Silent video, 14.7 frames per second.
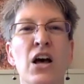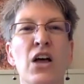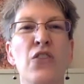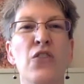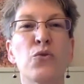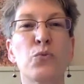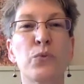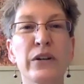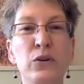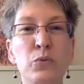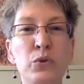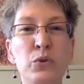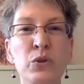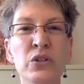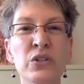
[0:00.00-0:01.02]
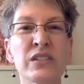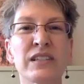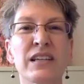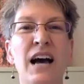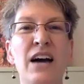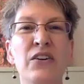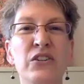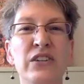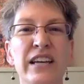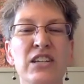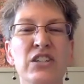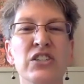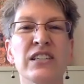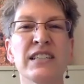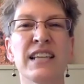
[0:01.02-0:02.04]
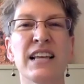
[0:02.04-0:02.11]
The real rules, congregations,